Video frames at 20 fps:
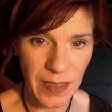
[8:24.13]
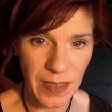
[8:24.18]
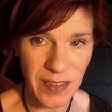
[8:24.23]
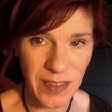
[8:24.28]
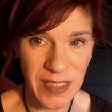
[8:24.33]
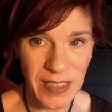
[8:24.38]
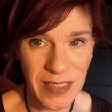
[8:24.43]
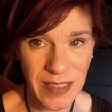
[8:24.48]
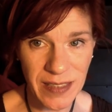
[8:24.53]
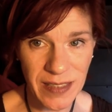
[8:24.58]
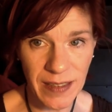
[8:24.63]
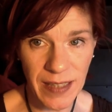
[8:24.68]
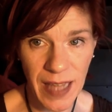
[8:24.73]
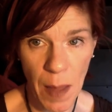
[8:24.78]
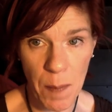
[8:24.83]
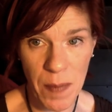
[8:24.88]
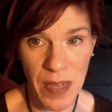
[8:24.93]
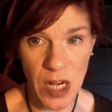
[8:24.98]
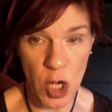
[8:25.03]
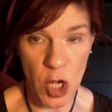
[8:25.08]
just
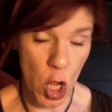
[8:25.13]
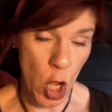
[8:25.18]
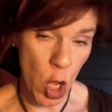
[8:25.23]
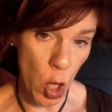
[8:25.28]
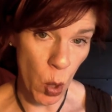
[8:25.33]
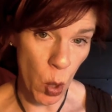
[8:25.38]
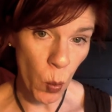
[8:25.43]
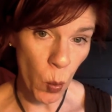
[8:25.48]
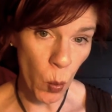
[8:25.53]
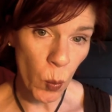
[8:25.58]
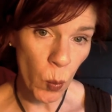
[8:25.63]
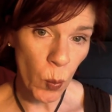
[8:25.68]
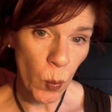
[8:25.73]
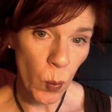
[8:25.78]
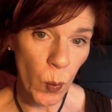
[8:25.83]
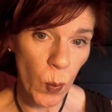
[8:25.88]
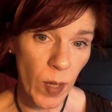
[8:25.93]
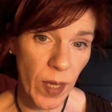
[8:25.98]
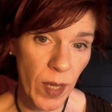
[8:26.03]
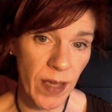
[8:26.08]
let me know
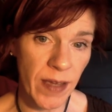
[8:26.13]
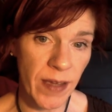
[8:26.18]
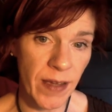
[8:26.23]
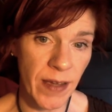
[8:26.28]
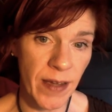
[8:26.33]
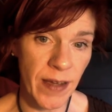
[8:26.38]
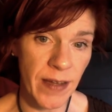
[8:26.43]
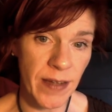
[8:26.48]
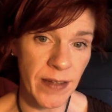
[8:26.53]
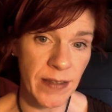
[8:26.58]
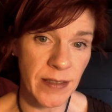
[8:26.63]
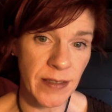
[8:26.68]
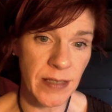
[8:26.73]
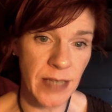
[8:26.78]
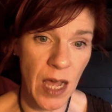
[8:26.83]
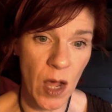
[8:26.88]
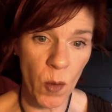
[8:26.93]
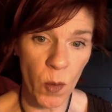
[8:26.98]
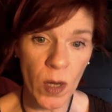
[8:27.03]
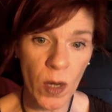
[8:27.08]
and
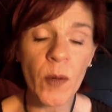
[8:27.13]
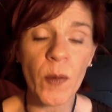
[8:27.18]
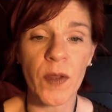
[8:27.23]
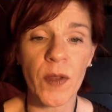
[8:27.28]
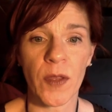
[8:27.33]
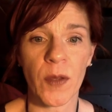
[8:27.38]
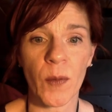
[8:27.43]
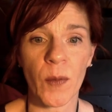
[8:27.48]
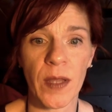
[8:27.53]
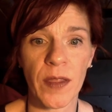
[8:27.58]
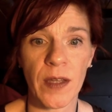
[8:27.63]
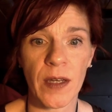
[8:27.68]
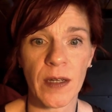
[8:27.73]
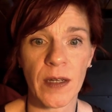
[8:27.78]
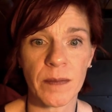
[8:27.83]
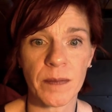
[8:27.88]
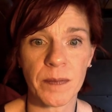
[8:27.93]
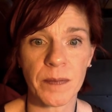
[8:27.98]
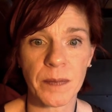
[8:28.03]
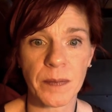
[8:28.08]
I'll work with you with it.
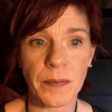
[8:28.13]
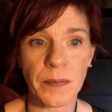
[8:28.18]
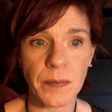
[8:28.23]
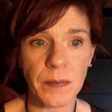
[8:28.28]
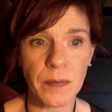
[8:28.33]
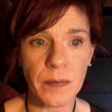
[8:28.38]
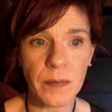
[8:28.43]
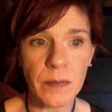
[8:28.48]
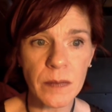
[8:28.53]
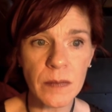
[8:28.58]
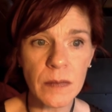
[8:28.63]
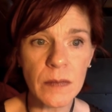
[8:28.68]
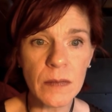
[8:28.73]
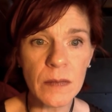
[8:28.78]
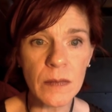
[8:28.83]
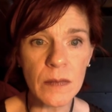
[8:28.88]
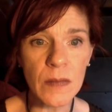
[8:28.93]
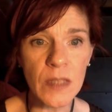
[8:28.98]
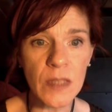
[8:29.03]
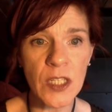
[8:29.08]

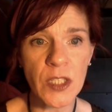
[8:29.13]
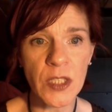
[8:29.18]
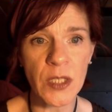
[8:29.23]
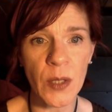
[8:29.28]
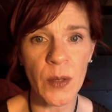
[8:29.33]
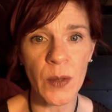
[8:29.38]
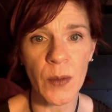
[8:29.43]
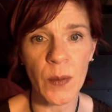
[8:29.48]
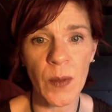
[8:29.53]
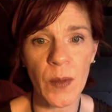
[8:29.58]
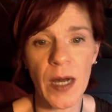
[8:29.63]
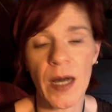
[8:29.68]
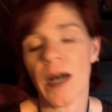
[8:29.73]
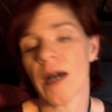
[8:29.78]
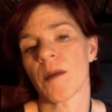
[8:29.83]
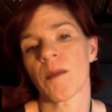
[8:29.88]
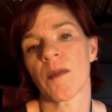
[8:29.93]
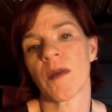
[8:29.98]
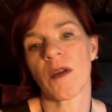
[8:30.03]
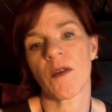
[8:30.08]
So
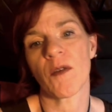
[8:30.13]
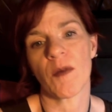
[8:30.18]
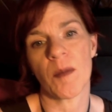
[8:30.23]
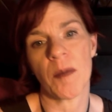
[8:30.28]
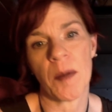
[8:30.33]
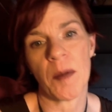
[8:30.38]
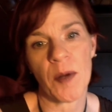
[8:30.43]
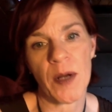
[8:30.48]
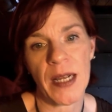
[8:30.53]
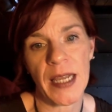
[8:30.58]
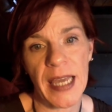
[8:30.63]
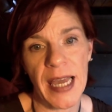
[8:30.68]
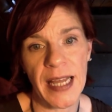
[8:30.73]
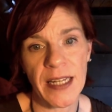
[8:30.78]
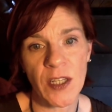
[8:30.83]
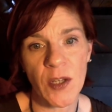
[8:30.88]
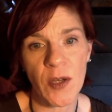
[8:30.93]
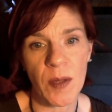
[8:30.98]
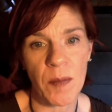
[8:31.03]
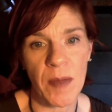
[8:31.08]
remember,
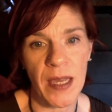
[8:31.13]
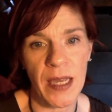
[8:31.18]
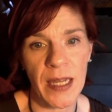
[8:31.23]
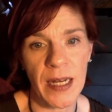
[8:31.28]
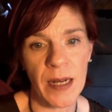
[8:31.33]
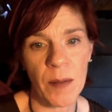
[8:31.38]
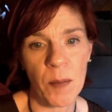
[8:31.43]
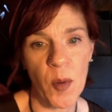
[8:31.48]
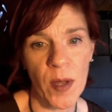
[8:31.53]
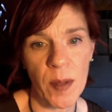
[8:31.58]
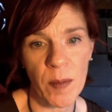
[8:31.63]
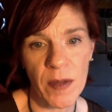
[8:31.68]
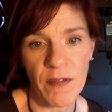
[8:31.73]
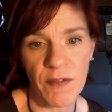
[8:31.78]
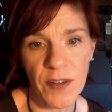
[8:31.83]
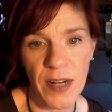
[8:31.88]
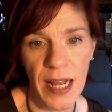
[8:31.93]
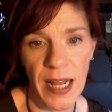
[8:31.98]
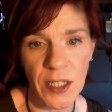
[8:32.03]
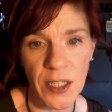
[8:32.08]
again, you can make an
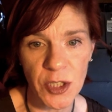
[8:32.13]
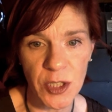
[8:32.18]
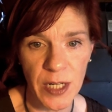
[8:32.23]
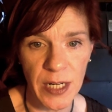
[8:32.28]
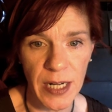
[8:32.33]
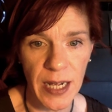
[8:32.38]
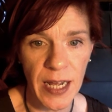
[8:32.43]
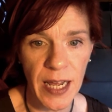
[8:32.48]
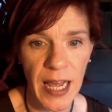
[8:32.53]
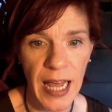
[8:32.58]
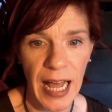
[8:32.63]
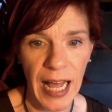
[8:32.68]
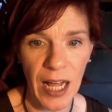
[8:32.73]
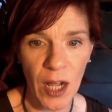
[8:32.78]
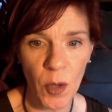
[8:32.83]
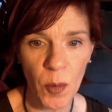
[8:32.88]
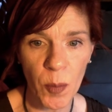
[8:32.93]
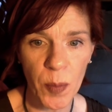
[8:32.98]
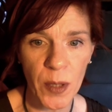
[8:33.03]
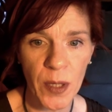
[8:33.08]
appointment for extra
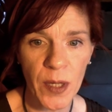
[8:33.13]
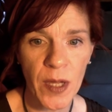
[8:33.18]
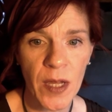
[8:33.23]
help